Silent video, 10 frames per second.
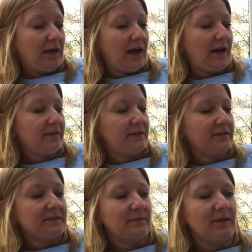And then there's
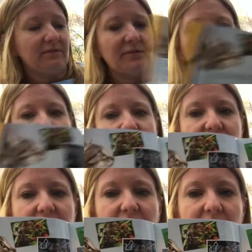some
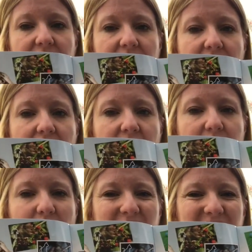information.
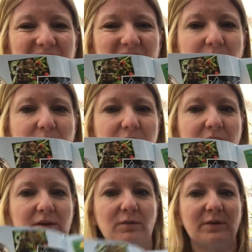When I looked at the box,
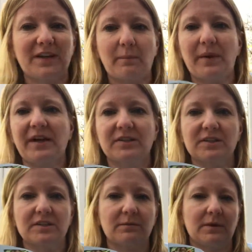I thought we'd get
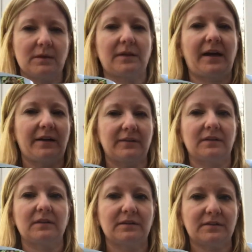pictures that we could look at and
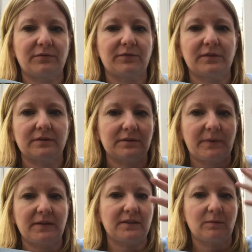they'd look different
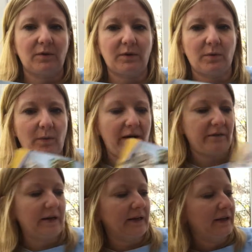depending on what you were
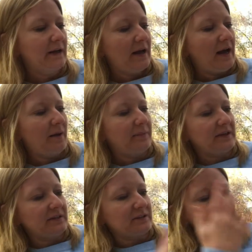wearing. But
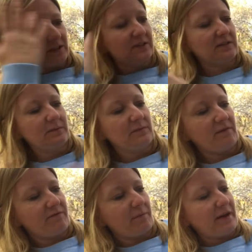it's just some
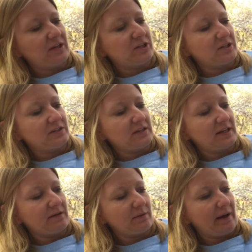information
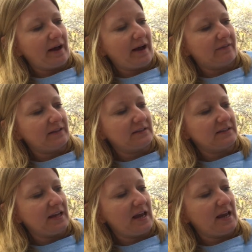telling you about how they
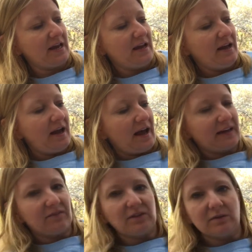see and
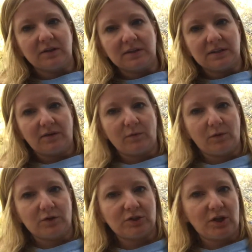giving you an idea of what
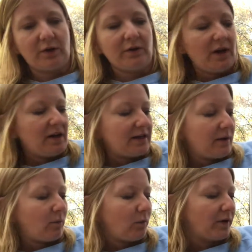to do. Now,
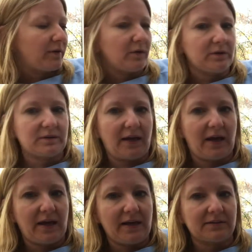what I will say
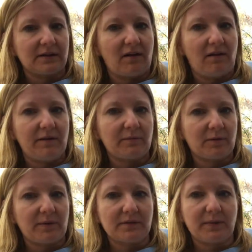is that I'm not the
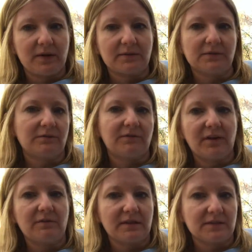best person to
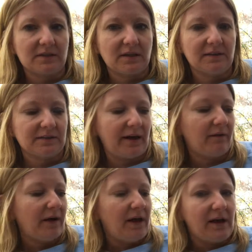review this, it turns out,
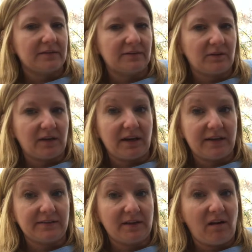as I've got a
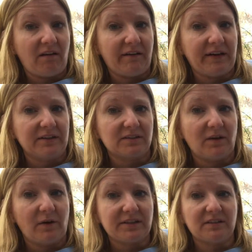lazy eye. And so
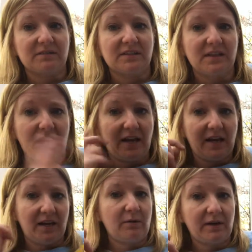I don't see
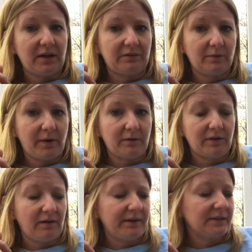equally through both
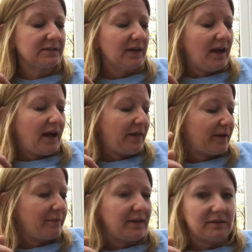eyes, and
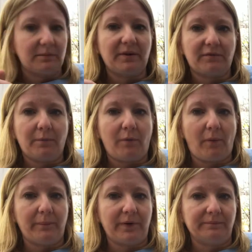that makes a bit of a
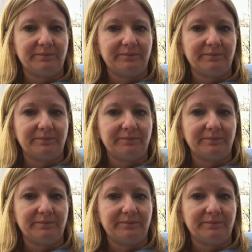problem.